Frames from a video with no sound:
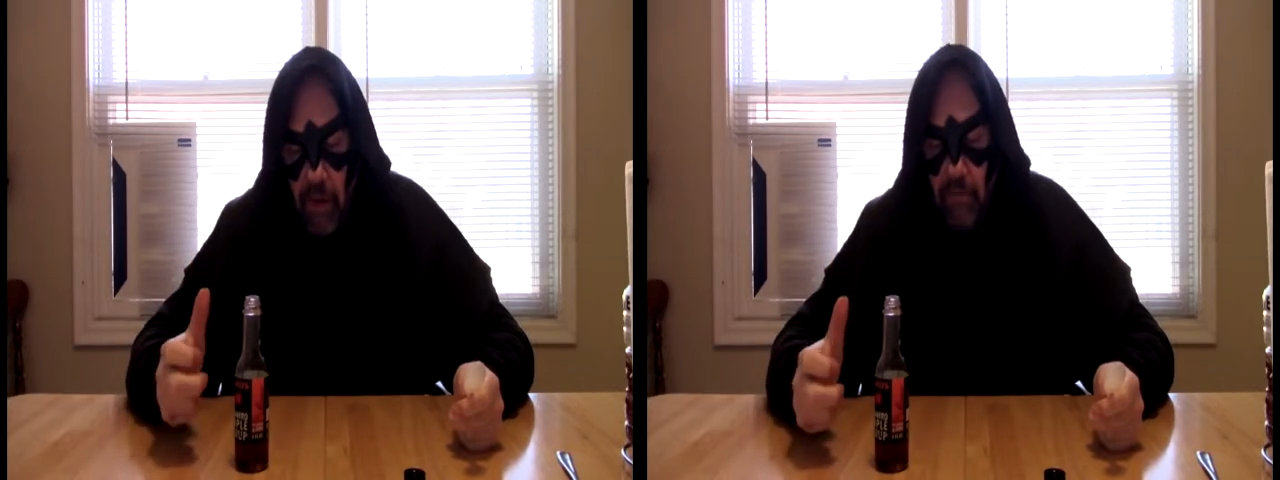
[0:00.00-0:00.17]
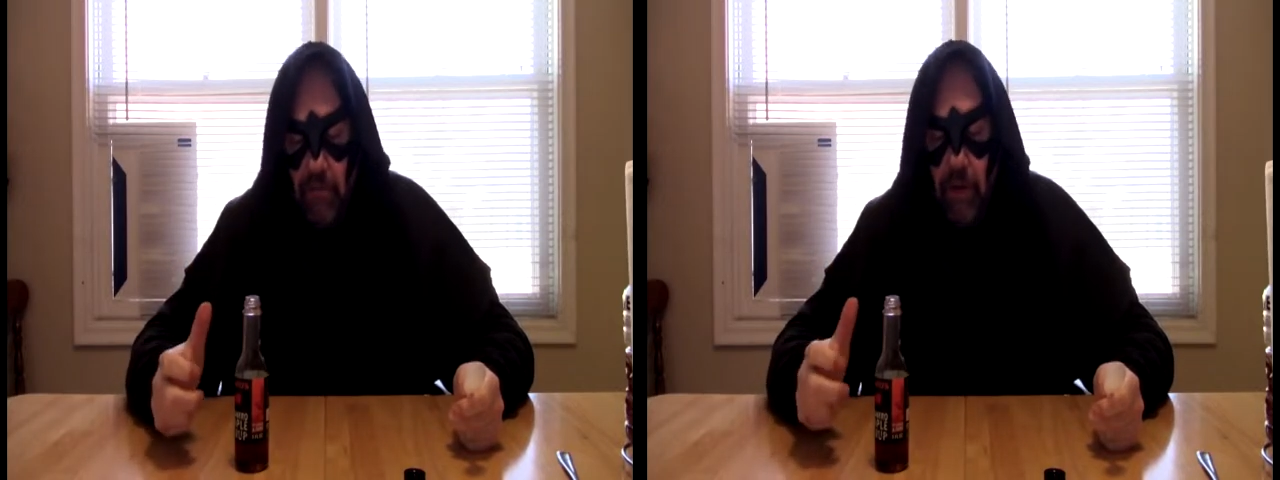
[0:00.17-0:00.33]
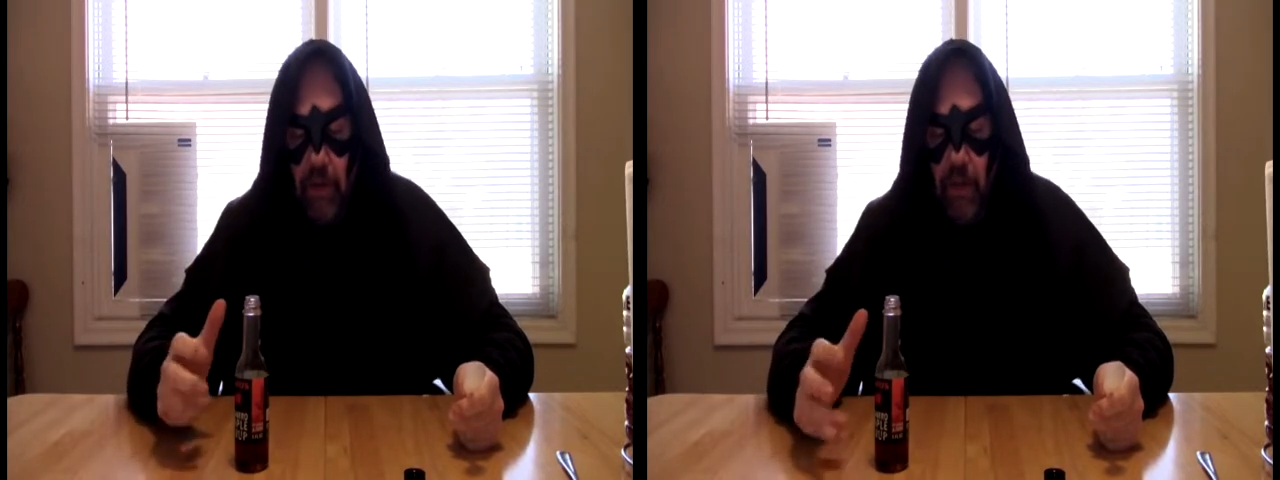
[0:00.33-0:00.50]

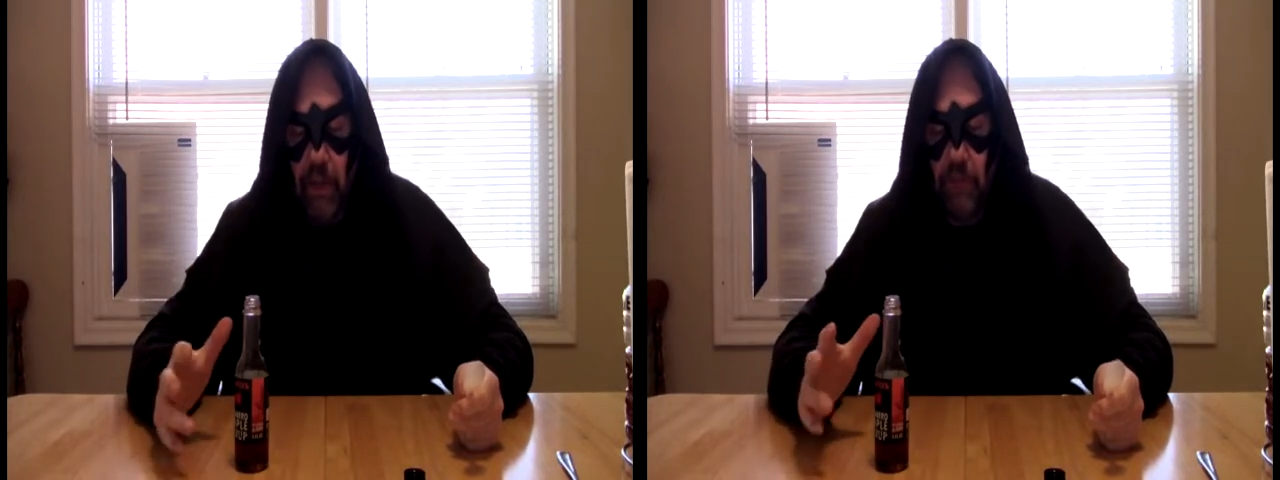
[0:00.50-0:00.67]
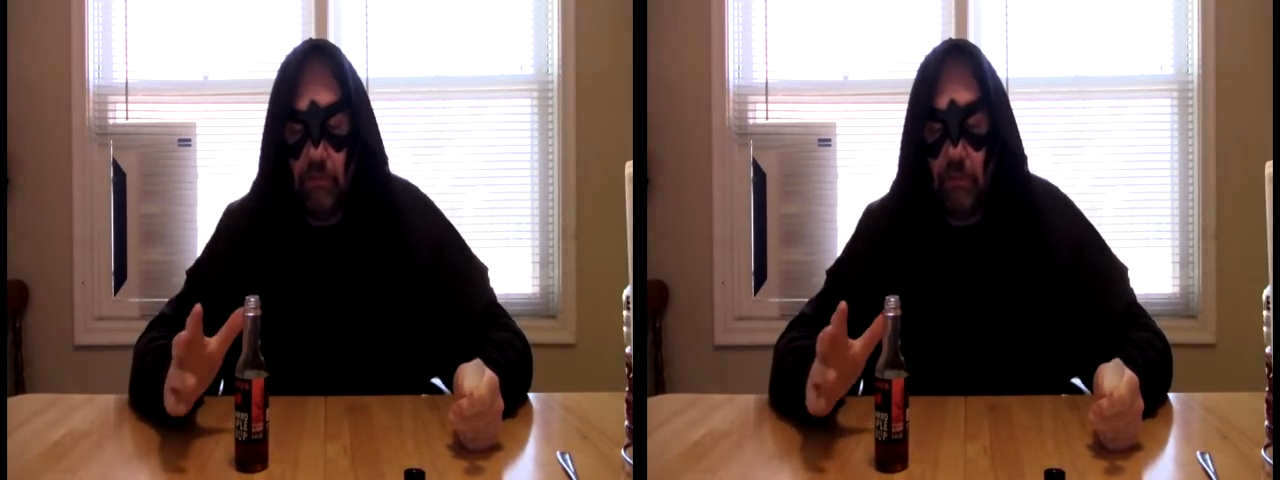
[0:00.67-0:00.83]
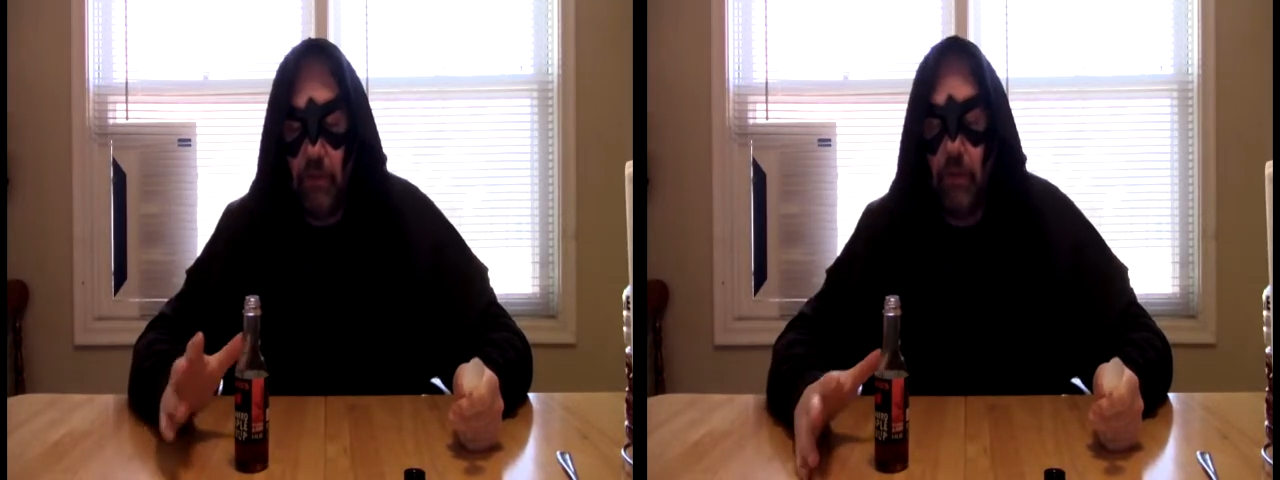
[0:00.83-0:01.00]
very nice,
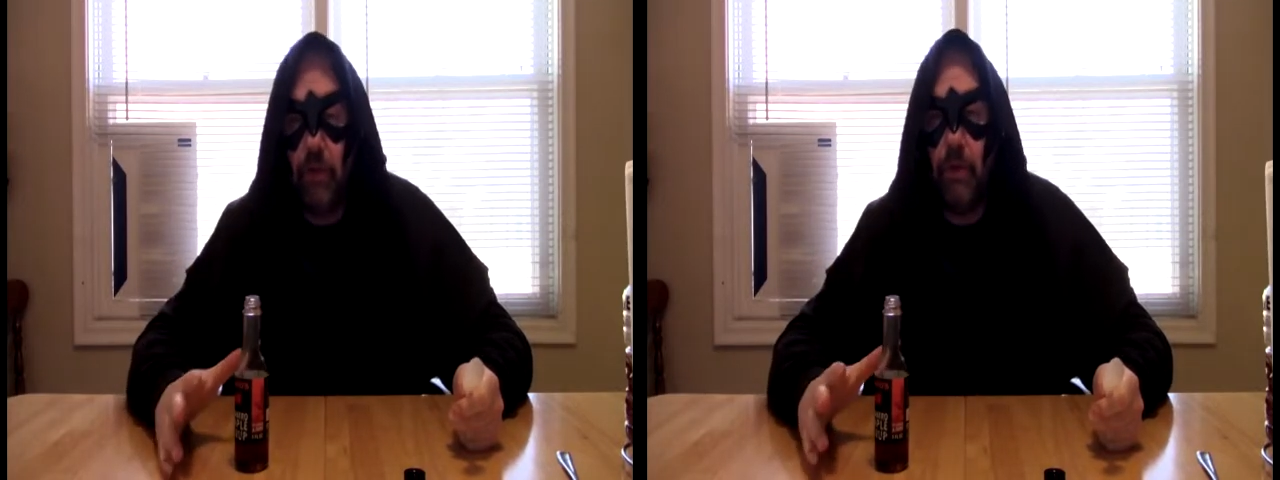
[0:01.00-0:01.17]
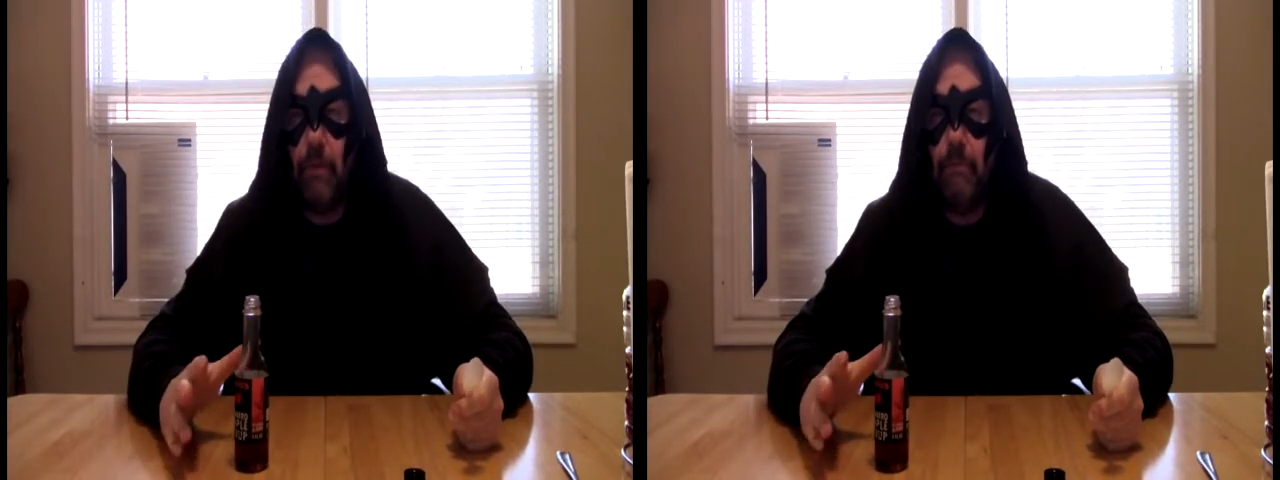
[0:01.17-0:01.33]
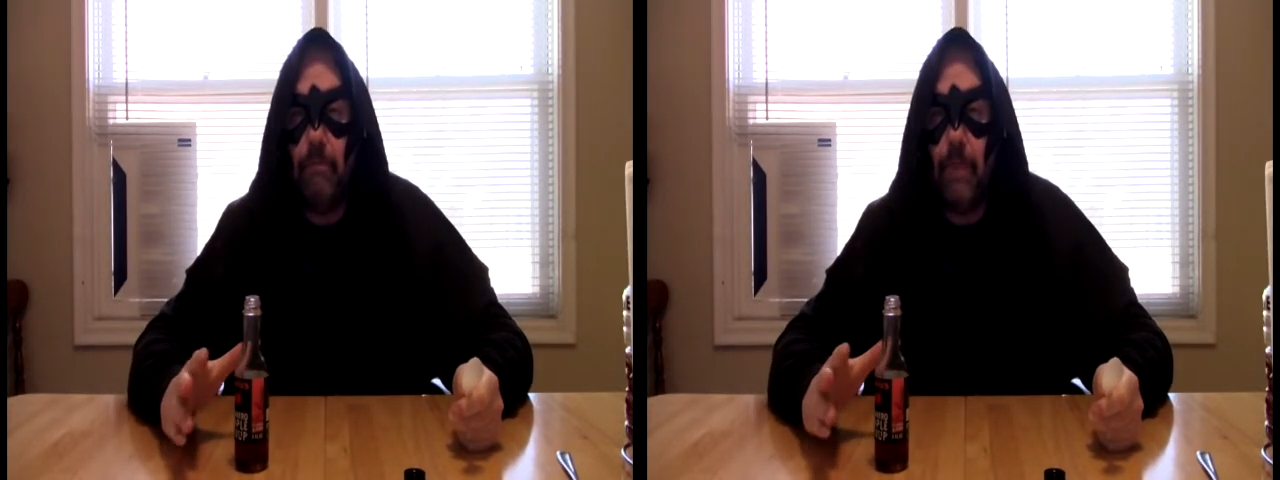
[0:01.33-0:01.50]

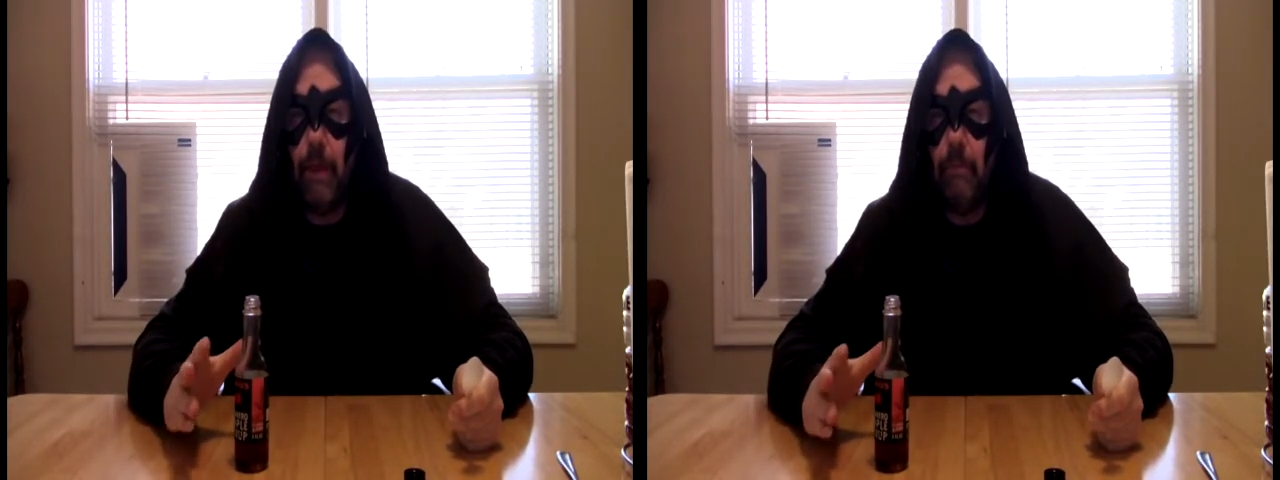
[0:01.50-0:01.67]
pure